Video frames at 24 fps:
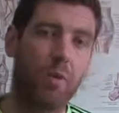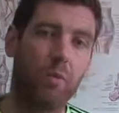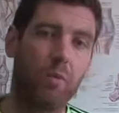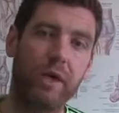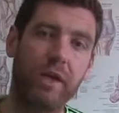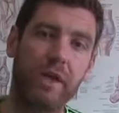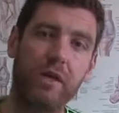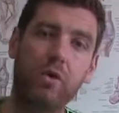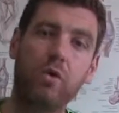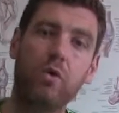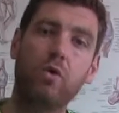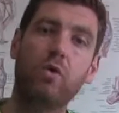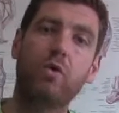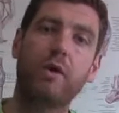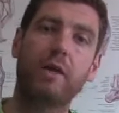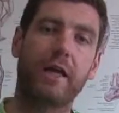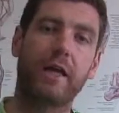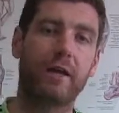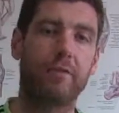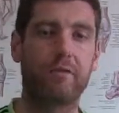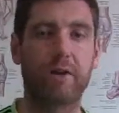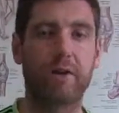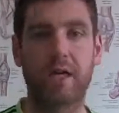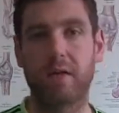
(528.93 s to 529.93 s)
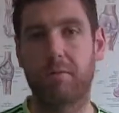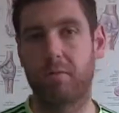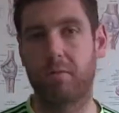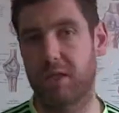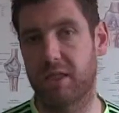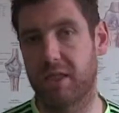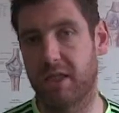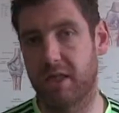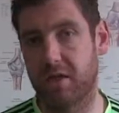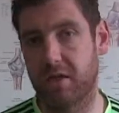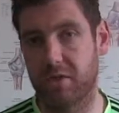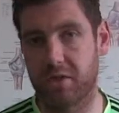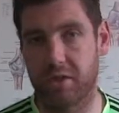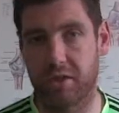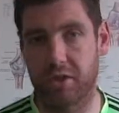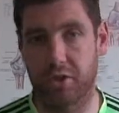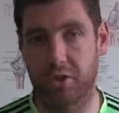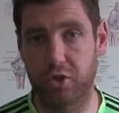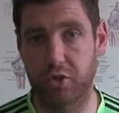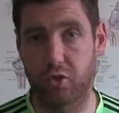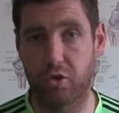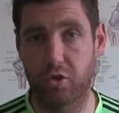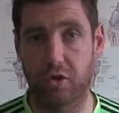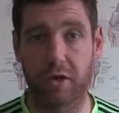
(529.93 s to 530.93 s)
and we know they have labral tears in their
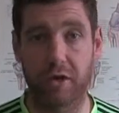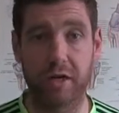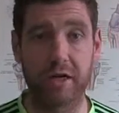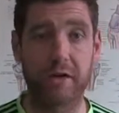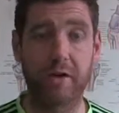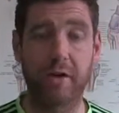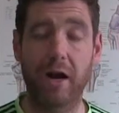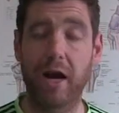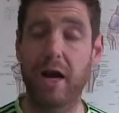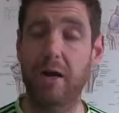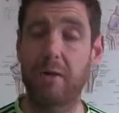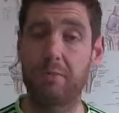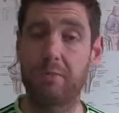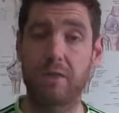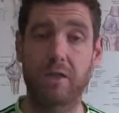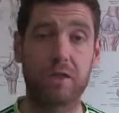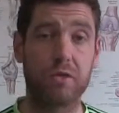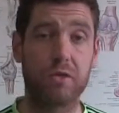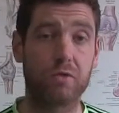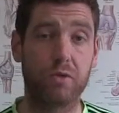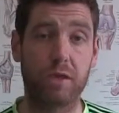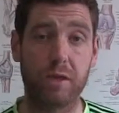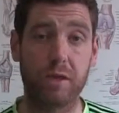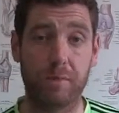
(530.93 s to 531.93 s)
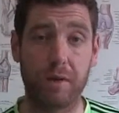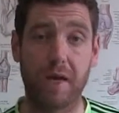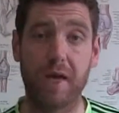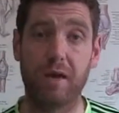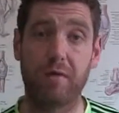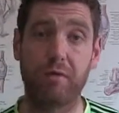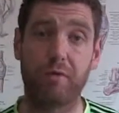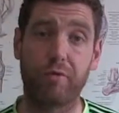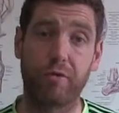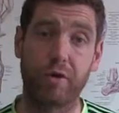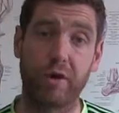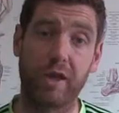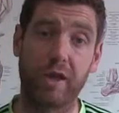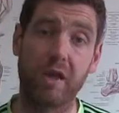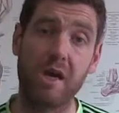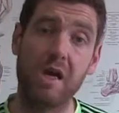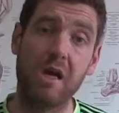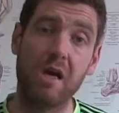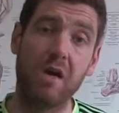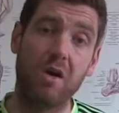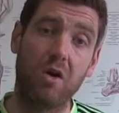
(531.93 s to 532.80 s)
shoulder and they're absolutely pain-free.